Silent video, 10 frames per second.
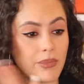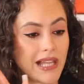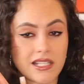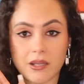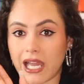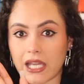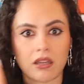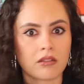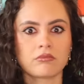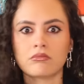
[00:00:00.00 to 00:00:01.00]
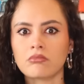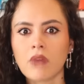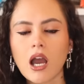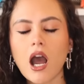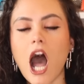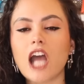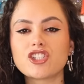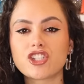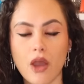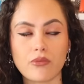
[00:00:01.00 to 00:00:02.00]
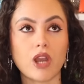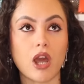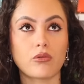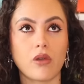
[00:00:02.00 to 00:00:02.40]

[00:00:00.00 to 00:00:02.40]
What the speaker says: bladder bag. I don't know